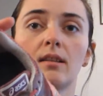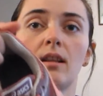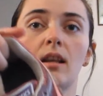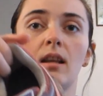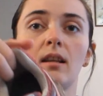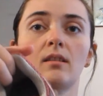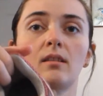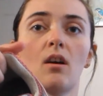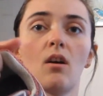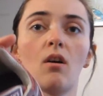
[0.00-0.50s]

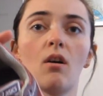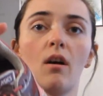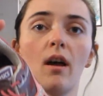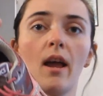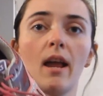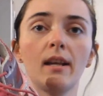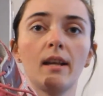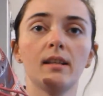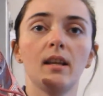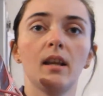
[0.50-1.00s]
These are
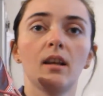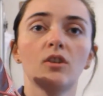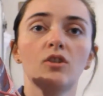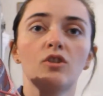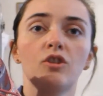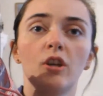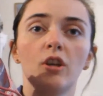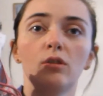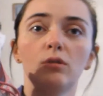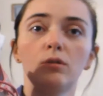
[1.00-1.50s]
Asics
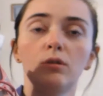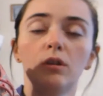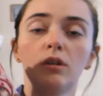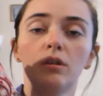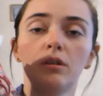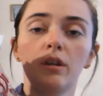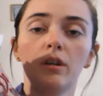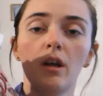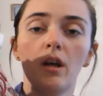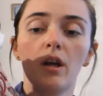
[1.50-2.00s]
Gel
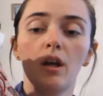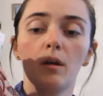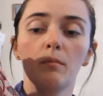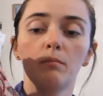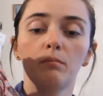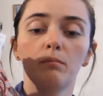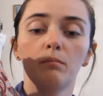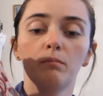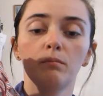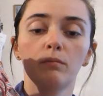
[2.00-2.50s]

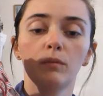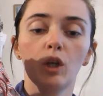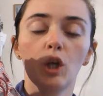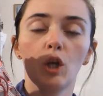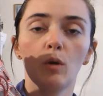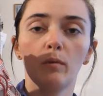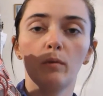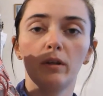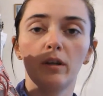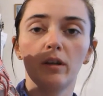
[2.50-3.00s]

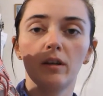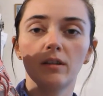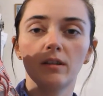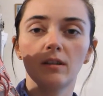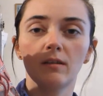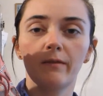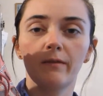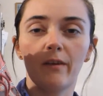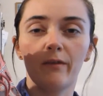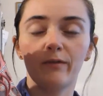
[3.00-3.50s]

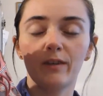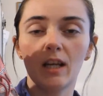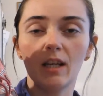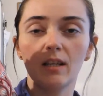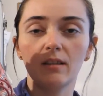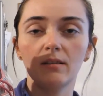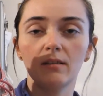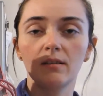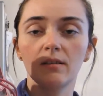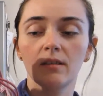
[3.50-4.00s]
Cumulus
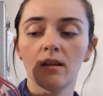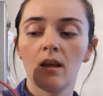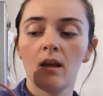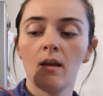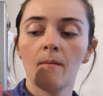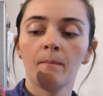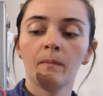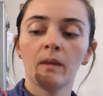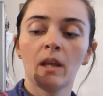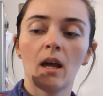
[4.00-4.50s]
15s,
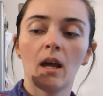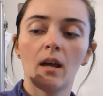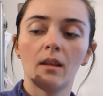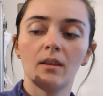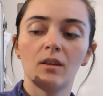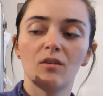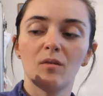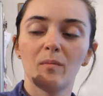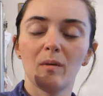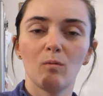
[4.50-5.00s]
and
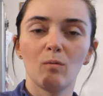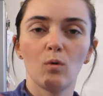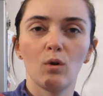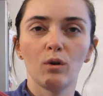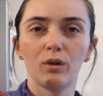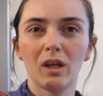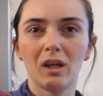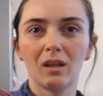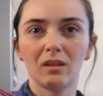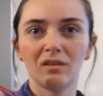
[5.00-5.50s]
they're a bit
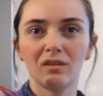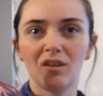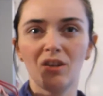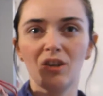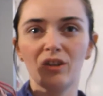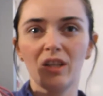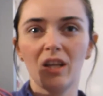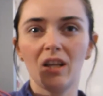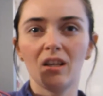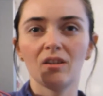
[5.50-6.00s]
worn out and
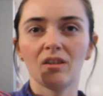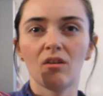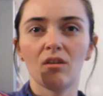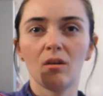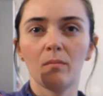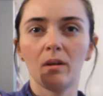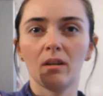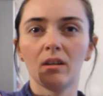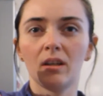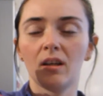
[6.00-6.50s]
dirty, sorry
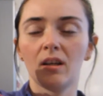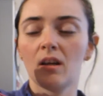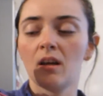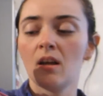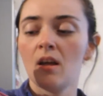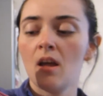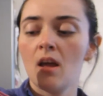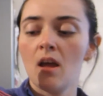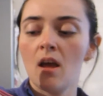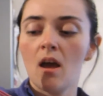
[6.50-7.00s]
about
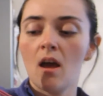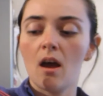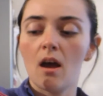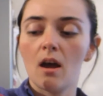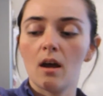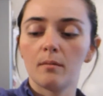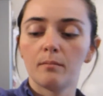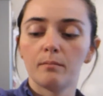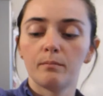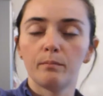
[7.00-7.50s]

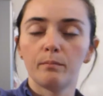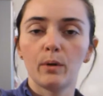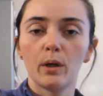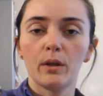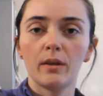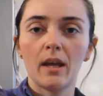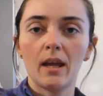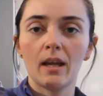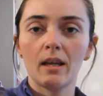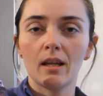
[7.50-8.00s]
that,
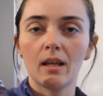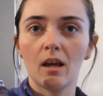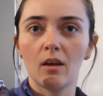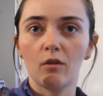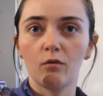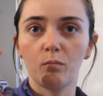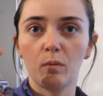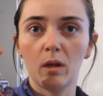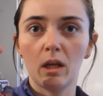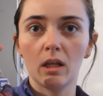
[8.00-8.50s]
but they
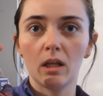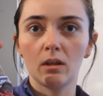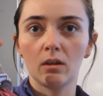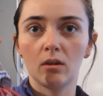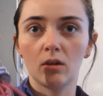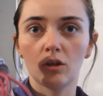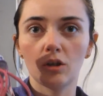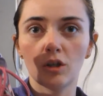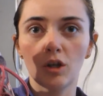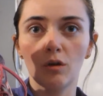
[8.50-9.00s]
have been
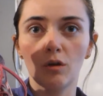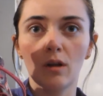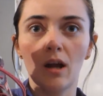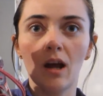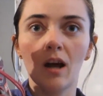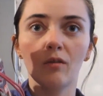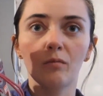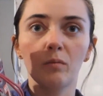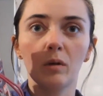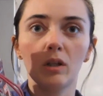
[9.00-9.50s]
the shoe that
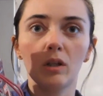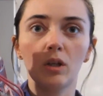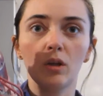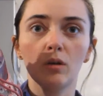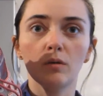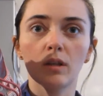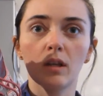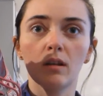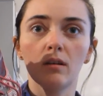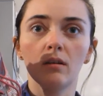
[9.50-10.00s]
I've been
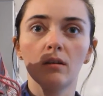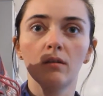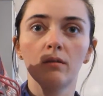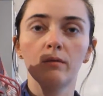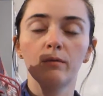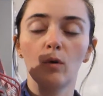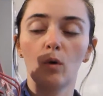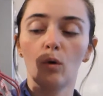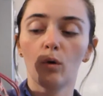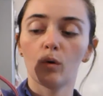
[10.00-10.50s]
using
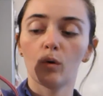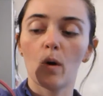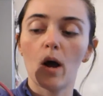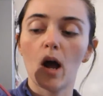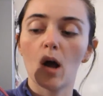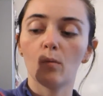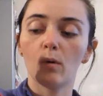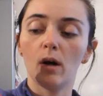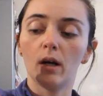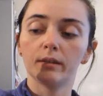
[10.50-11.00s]
for
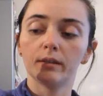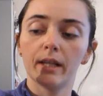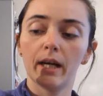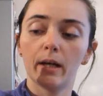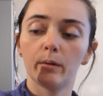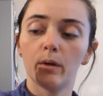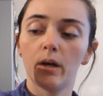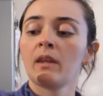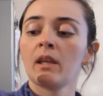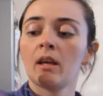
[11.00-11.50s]
quite a while
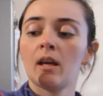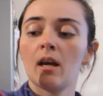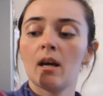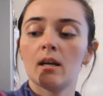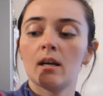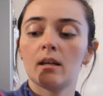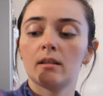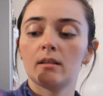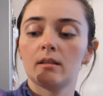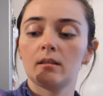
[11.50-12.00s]
now,
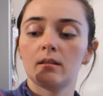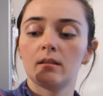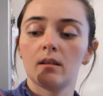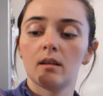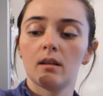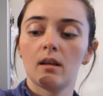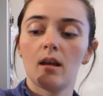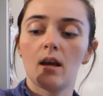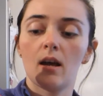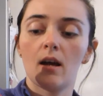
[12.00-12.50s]
and
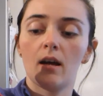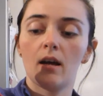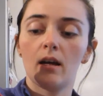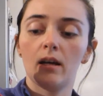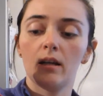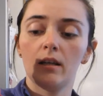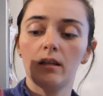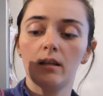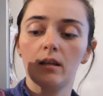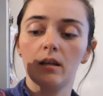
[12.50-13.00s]

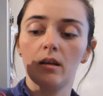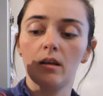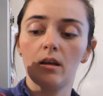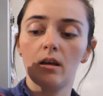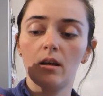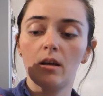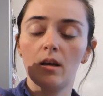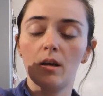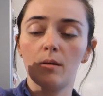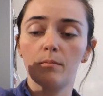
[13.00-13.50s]
I
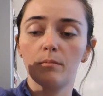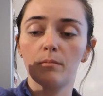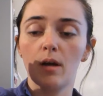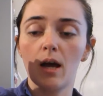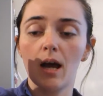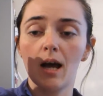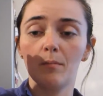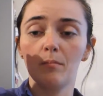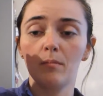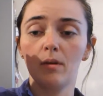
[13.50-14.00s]

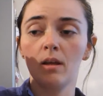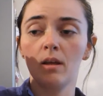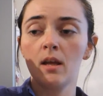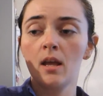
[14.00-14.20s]
am